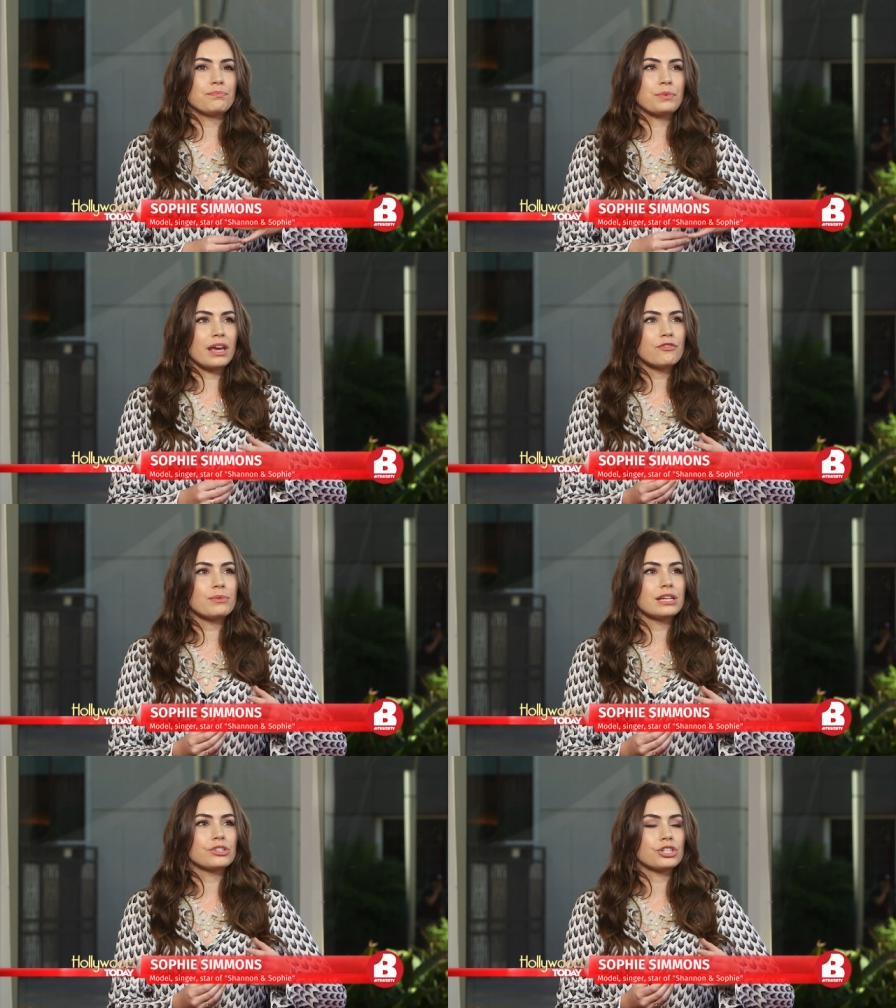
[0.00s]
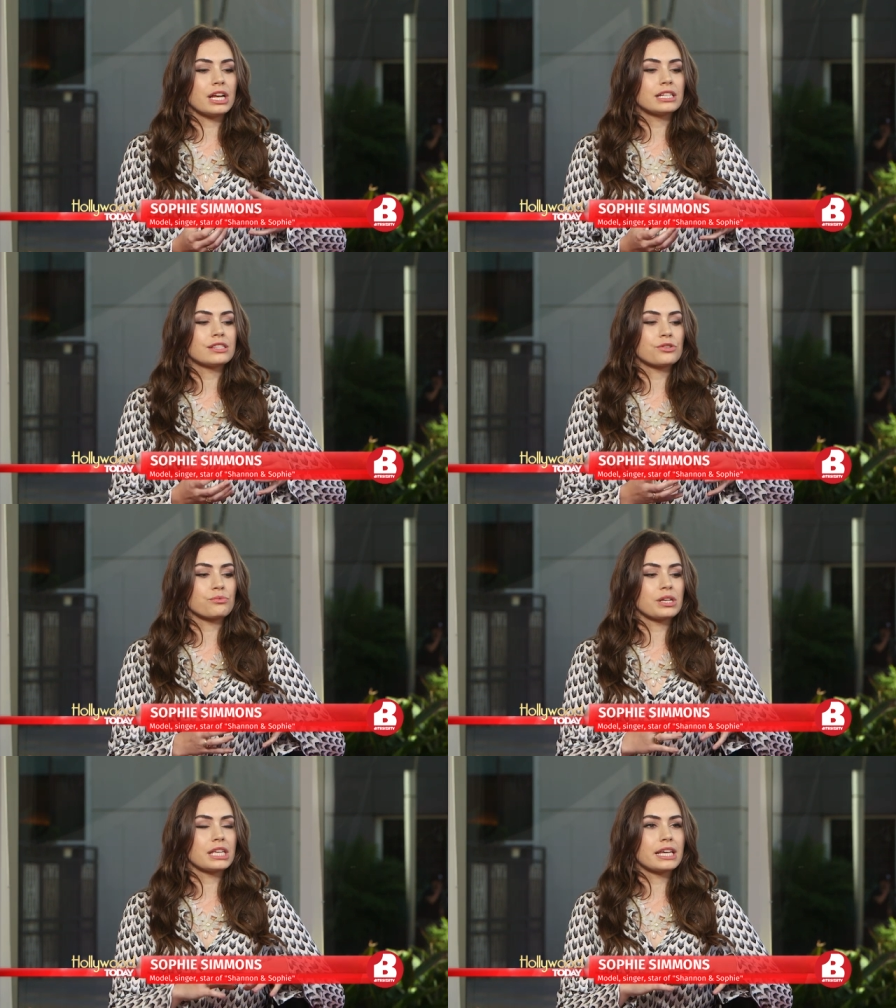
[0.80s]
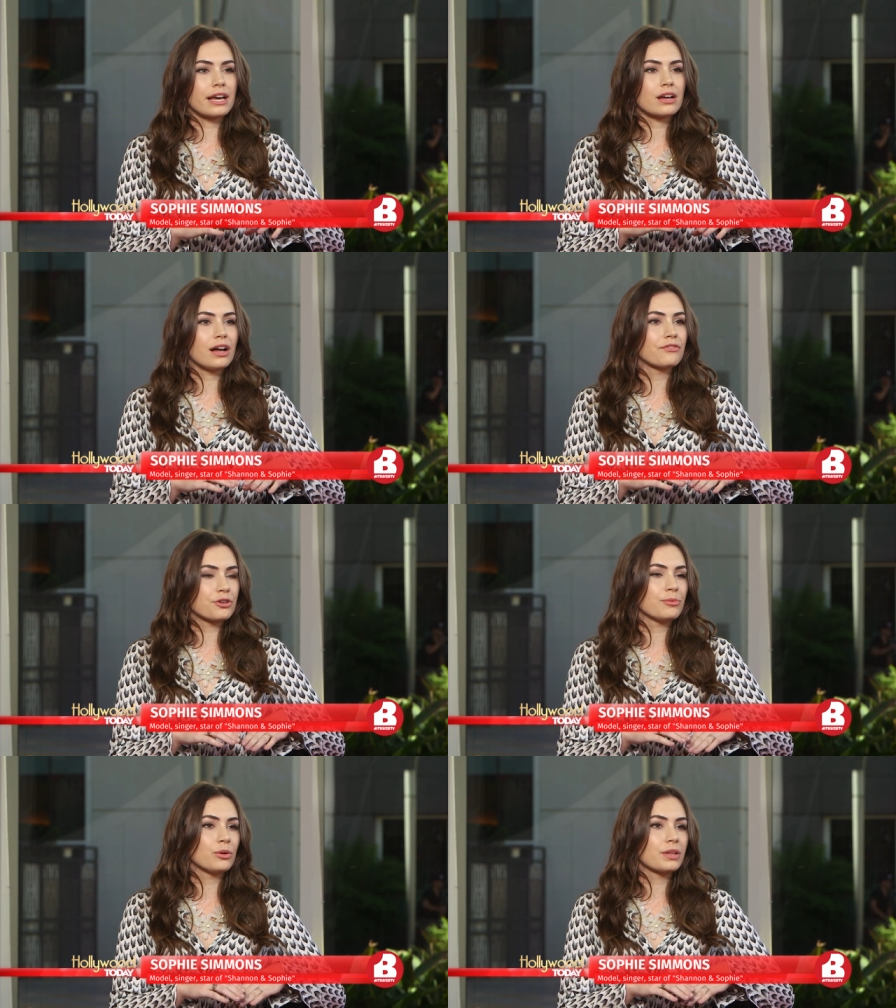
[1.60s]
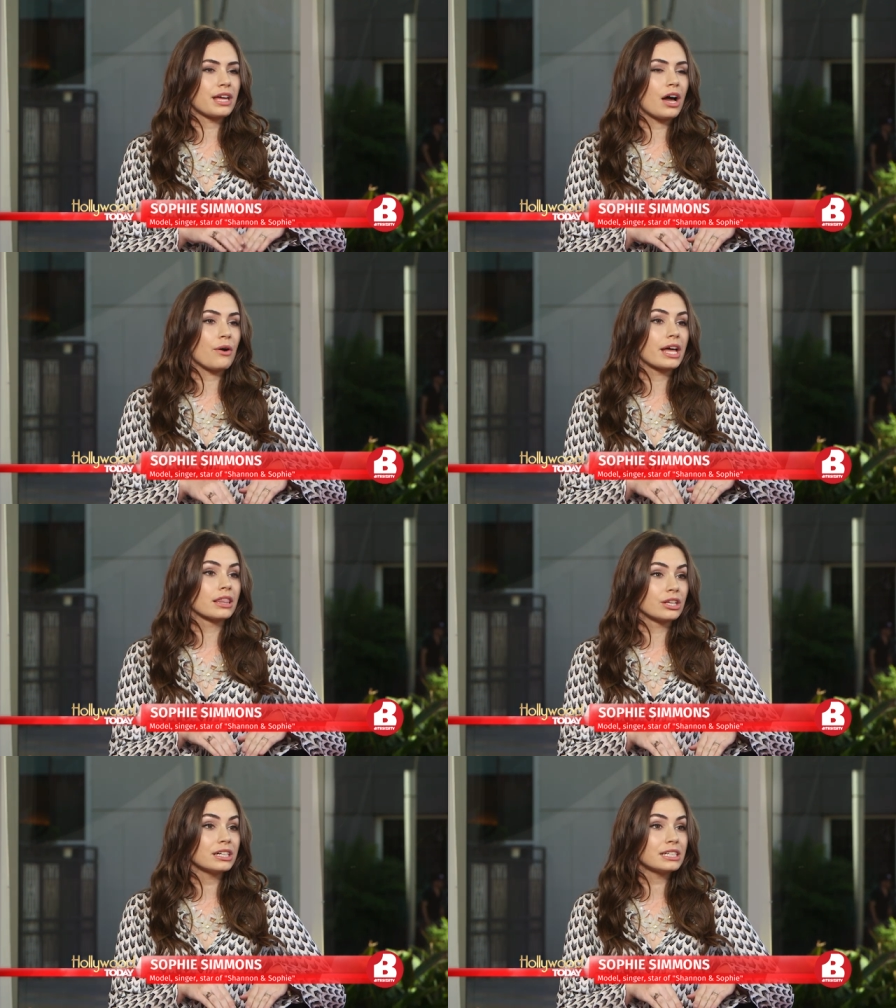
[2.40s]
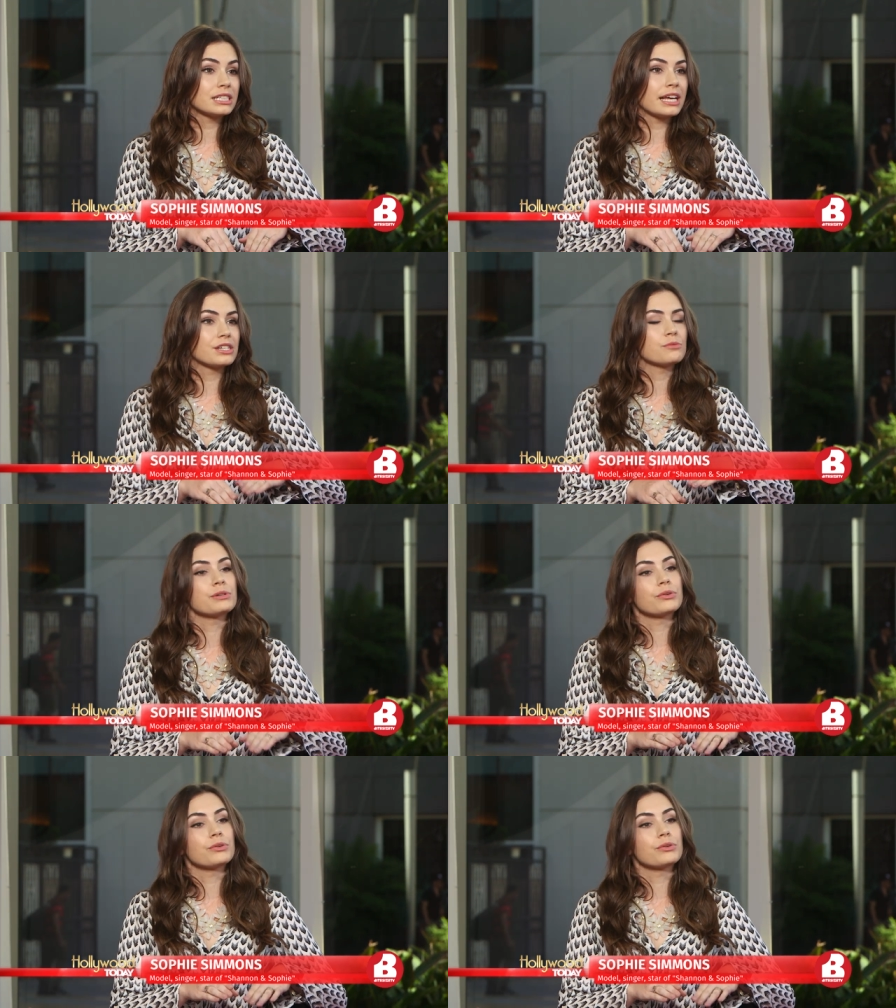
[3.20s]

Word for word: gave me a chance to really get comfortable with how I looked and to be